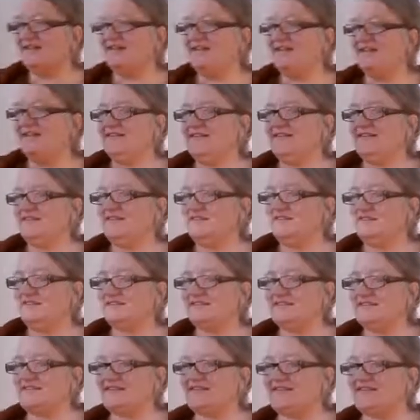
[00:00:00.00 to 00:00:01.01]
Lovely
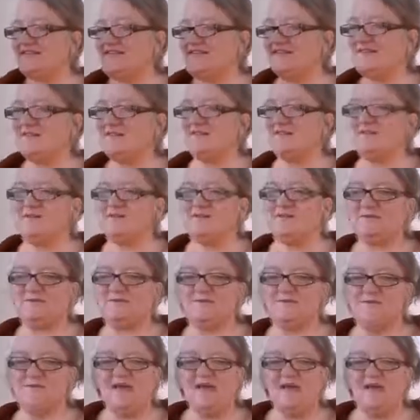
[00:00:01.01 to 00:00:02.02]
to see you.
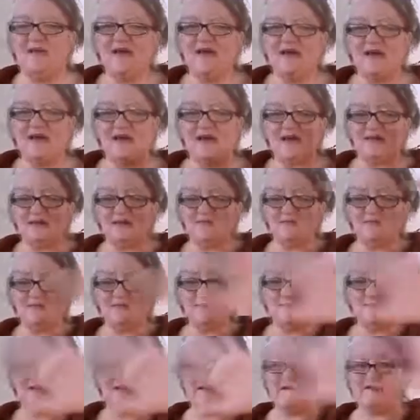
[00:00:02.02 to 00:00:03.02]
Hi,
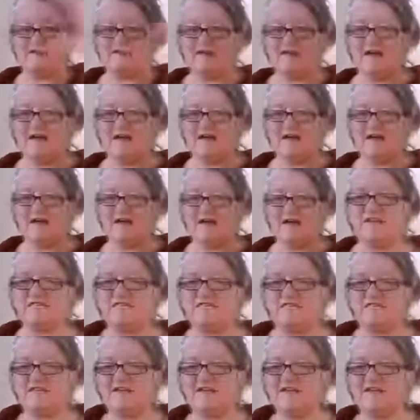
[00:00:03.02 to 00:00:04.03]
everybody live on
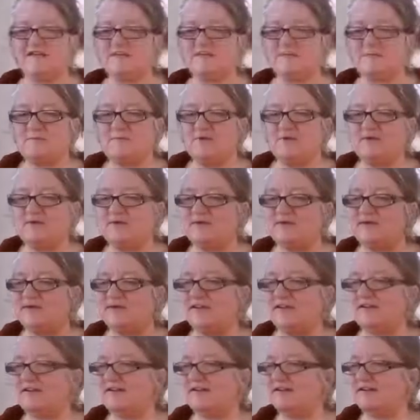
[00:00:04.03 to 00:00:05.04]
Facebook.